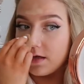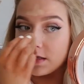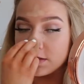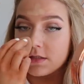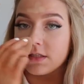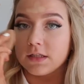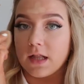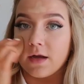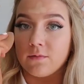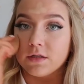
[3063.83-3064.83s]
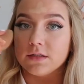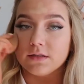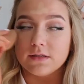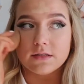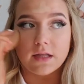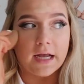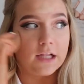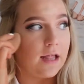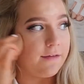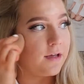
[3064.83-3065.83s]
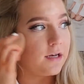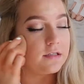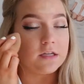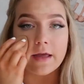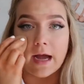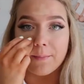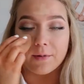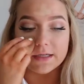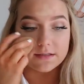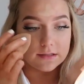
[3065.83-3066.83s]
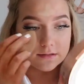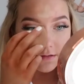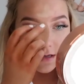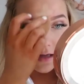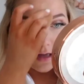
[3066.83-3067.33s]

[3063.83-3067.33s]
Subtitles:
until I was like 11, until I got braces.